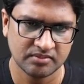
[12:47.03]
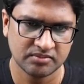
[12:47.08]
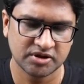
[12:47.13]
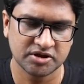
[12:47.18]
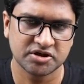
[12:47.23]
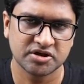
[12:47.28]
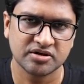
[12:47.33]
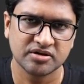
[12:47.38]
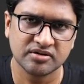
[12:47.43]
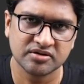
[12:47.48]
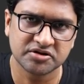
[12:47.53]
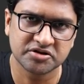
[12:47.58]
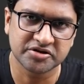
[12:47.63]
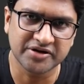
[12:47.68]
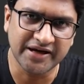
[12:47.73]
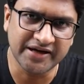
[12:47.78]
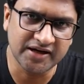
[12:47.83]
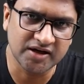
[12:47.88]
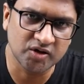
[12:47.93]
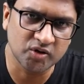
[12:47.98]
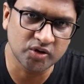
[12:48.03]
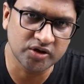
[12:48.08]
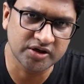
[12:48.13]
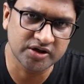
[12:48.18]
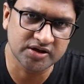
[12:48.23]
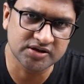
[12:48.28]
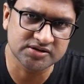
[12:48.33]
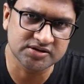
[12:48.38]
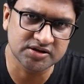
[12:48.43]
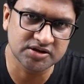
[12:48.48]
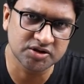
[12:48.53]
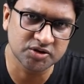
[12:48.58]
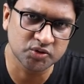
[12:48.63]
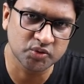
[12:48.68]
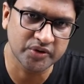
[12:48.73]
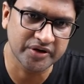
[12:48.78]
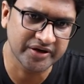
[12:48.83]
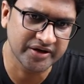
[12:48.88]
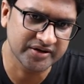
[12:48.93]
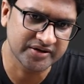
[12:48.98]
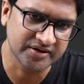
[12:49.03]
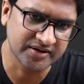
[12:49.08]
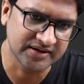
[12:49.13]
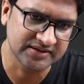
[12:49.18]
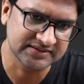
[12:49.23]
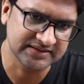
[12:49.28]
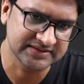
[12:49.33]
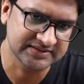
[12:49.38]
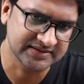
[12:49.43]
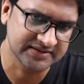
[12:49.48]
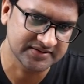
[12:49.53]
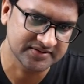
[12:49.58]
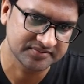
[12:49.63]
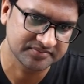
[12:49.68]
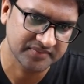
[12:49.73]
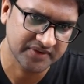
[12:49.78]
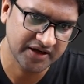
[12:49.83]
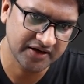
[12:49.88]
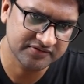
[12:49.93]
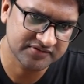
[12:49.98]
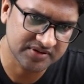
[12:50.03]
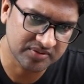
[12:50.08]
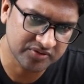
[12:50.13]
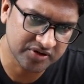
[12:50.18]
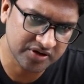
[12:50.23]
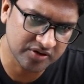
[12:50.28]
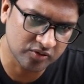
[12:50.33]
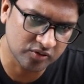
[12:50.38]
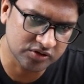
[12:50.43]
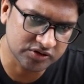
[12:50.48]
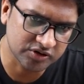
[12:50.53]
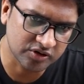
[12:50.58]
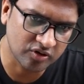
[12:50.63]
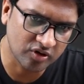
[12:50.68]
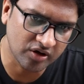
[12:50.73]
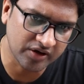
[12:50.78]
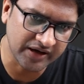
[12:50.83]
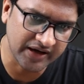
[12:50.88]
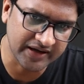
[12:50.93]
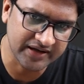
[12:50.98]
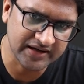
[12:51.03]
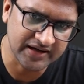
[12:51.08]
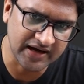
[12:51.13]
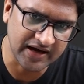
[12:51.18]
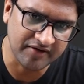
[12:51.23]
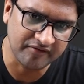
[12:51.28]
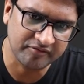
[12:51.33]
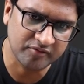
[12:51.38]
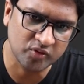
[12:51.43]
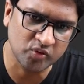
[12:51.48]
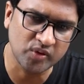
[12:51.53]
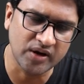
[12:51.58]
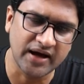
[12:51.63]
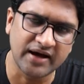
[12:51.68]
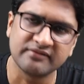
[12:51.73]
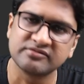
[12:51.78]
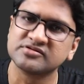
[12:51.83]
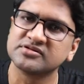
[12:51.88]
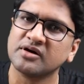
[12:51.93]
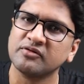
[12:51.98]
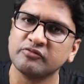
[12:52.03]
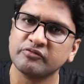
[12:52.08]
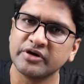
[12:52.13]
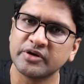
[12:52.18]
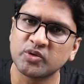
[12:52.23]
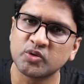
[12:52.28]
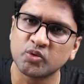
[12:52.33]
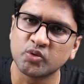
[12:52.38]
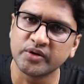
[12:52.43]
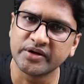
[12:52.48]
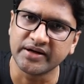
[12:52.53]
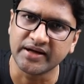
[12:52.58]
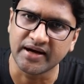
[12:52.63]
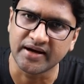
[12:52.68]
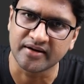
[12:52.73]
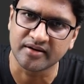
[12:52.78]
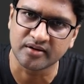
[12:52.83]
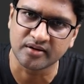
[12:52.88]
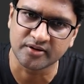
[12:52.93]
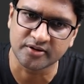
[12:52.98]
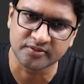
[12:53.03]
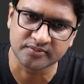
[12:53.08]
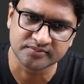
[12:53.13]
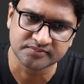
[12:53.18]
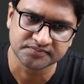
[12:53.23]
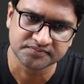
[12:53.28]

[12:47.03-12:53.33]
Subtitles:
But try alone doesn't do anything, as I said. If something goes wrong, I have to have some way to go and handle it.